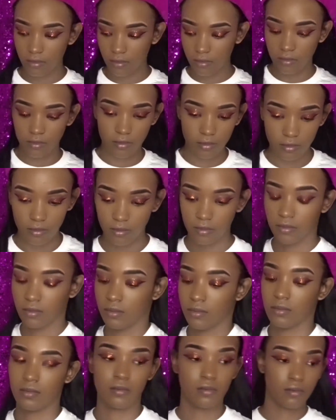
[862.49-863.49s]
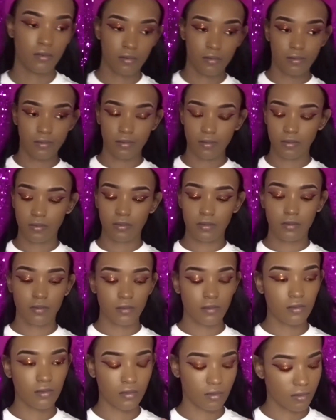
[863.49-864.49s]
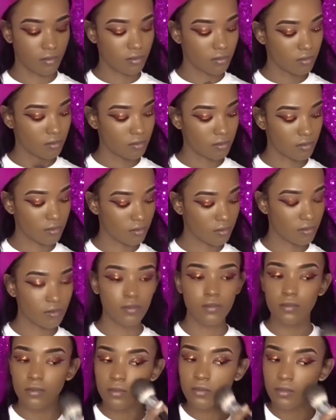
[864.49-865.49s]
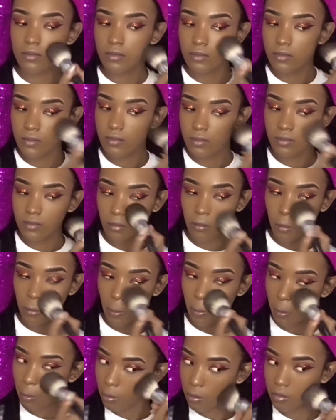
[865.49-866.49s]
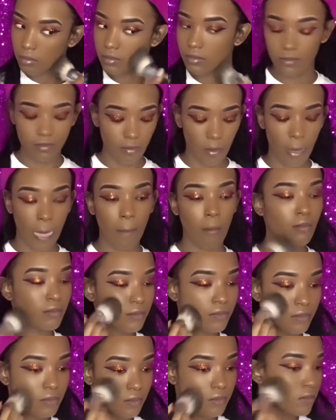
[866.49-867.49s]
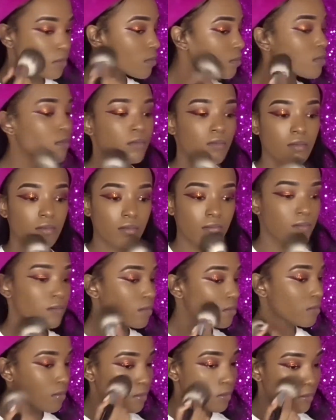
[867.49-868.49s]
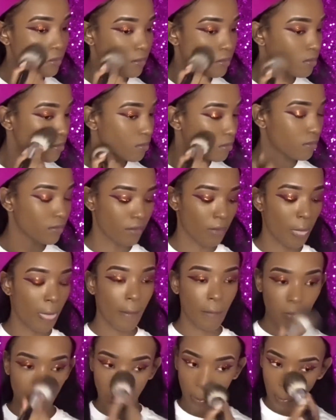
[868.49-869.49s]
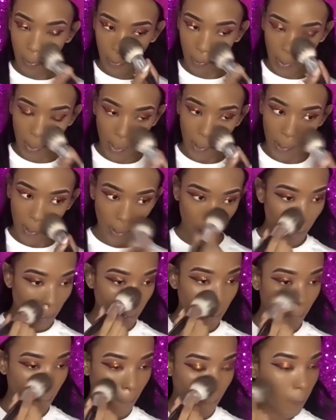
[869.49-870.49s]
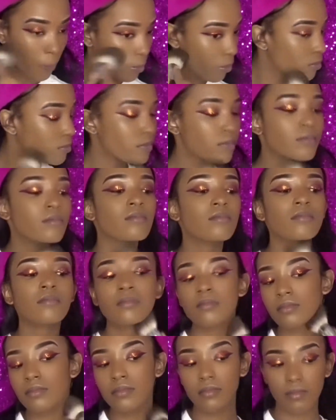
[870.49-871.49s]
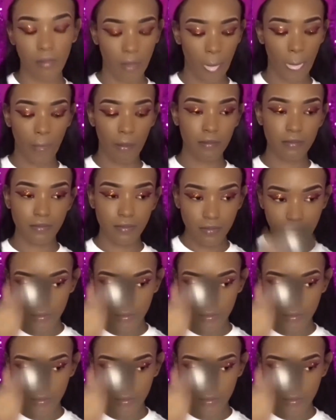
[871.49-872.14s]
Now that I'm all done with my liquid foundation, I'm going to use my powder foundation by Urban Decay Naked Skin Ultra Definition Powder in the shade